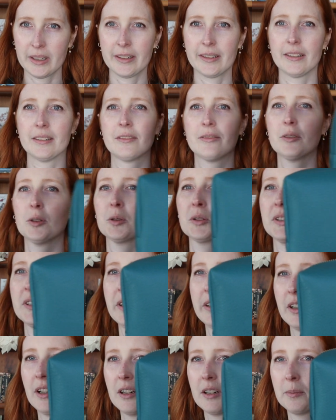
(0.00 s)
and of course I
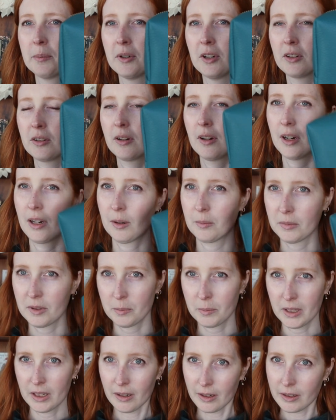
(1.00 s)
got it monogrammed
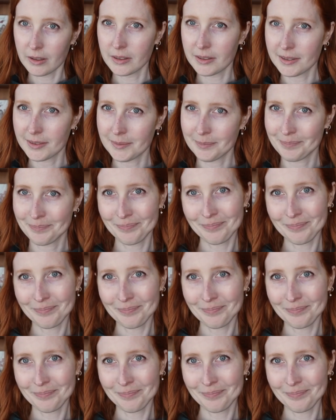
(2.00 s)
because